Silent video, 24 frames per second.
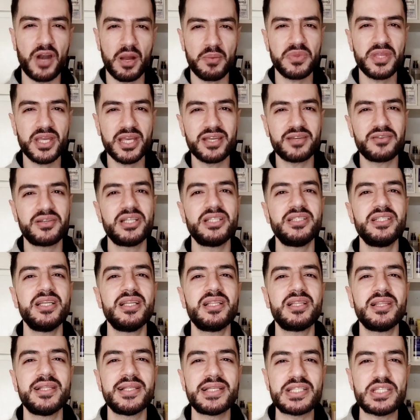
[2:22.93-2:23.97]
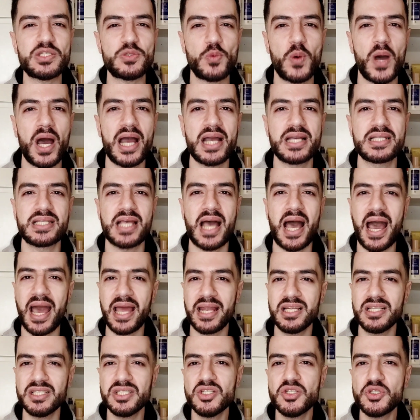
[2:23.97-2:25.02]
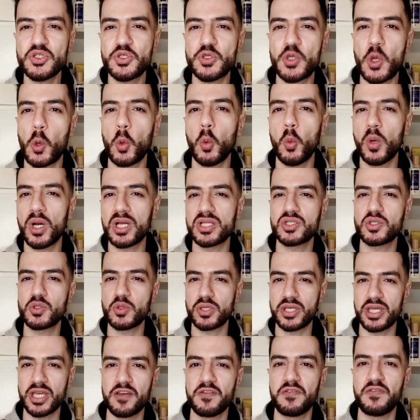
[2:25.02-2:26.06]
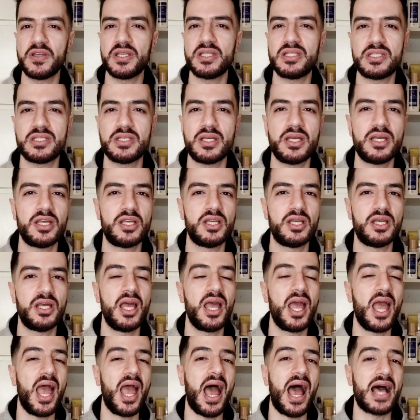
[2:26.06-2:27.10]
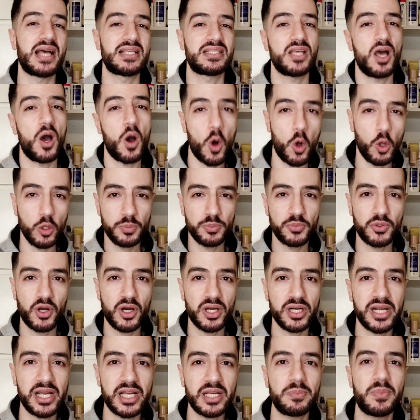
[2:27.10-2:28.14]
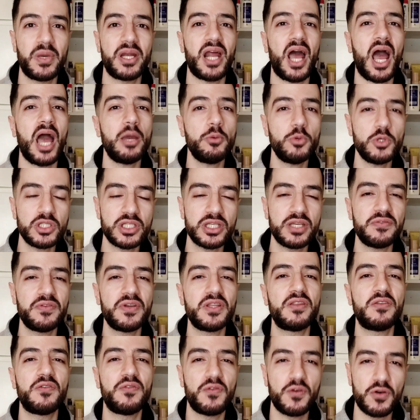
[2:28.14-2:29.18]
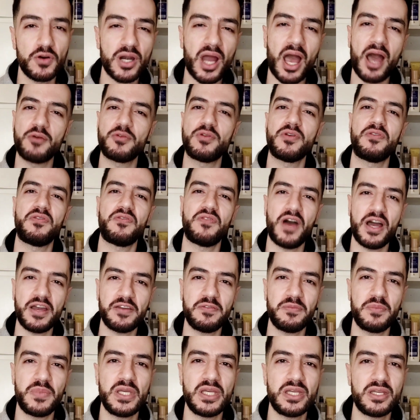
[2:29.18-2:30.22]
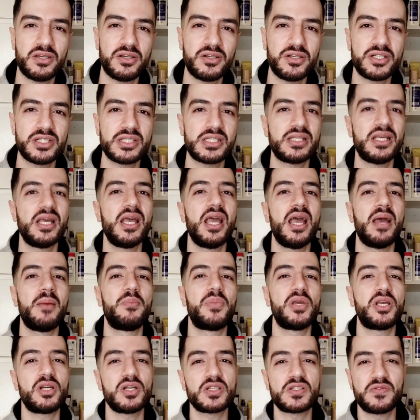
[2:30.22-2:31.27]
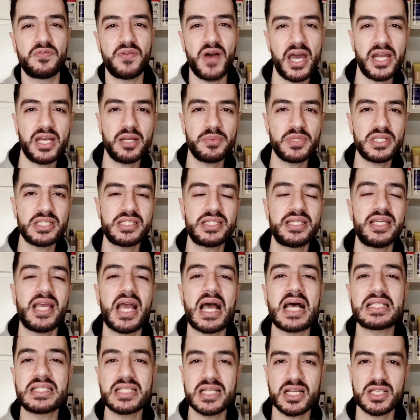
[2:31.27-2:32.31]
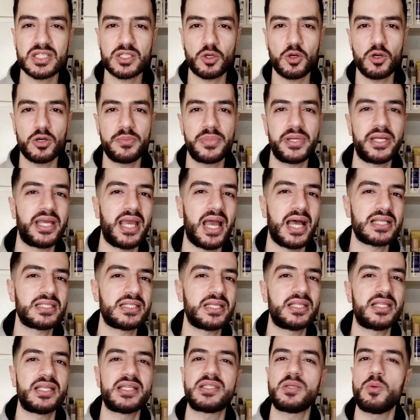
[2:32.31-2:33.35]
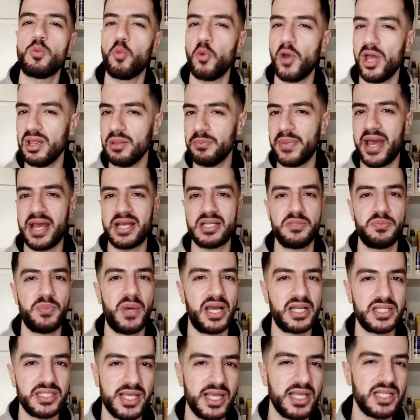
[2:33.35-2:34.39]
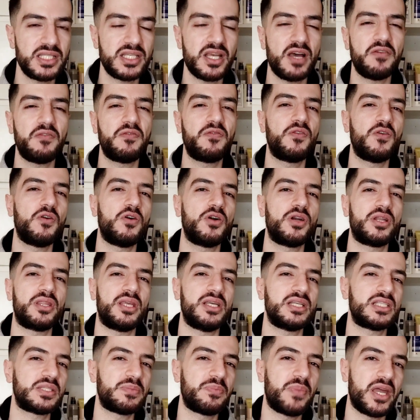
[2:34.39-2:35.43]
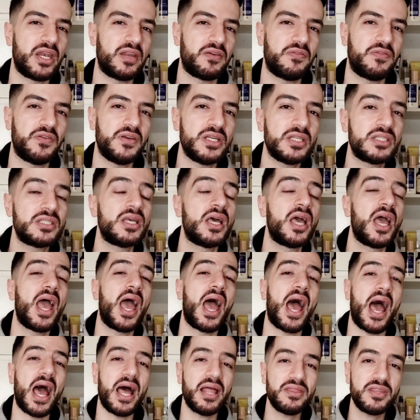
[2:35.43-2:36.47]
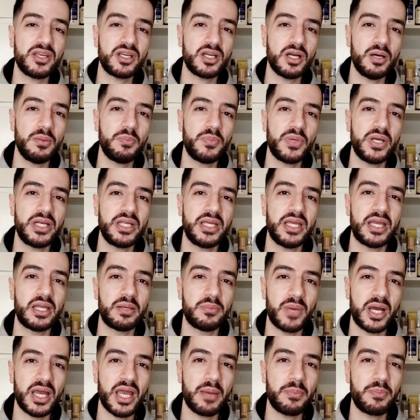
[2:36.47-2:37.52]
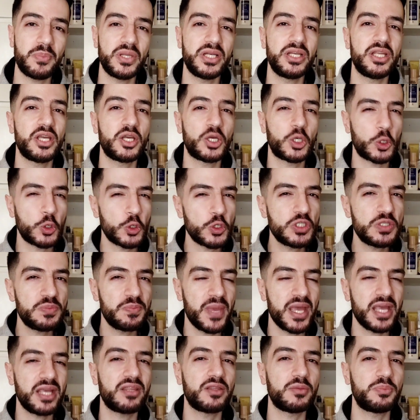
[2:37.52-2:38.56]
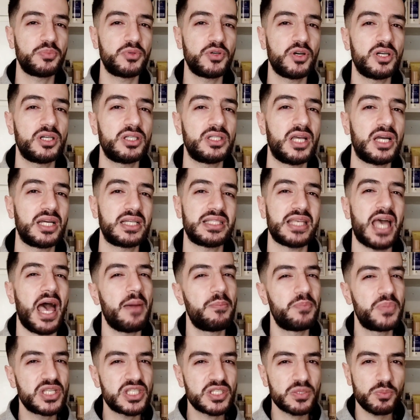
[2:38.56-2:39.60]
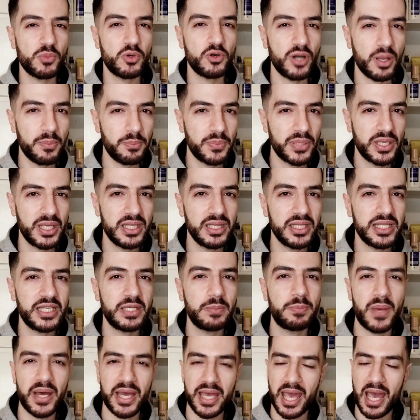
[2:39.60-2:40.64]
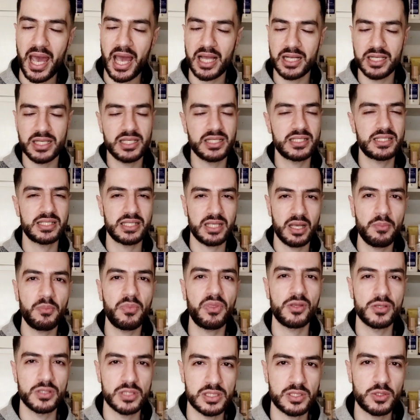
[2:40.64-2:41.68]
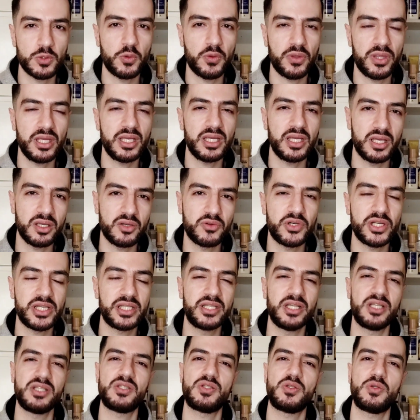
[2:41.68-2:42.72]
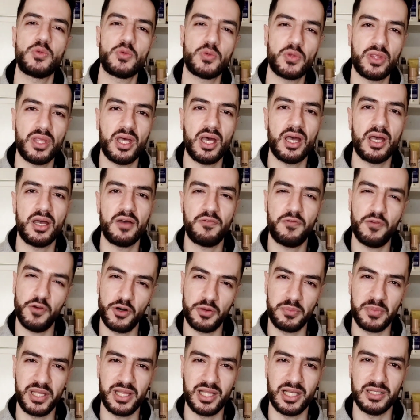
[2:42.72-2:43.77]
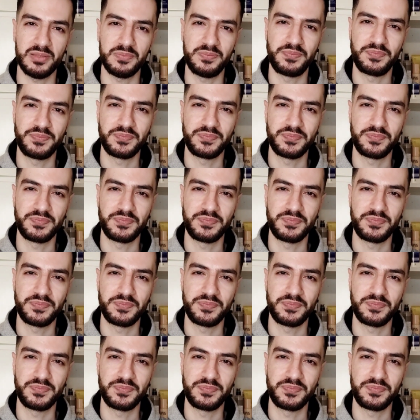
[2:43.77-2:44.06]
From the ingredient list wise, I didn't know what to give it as a whole product, but I would give it 4 out of 5 beakers, because vitamin C as an ascorbic acid is well backed by data for its benefit. And the company, in my opinion, could make the product a bit more appealing by adding some soothing ingredient to the formula.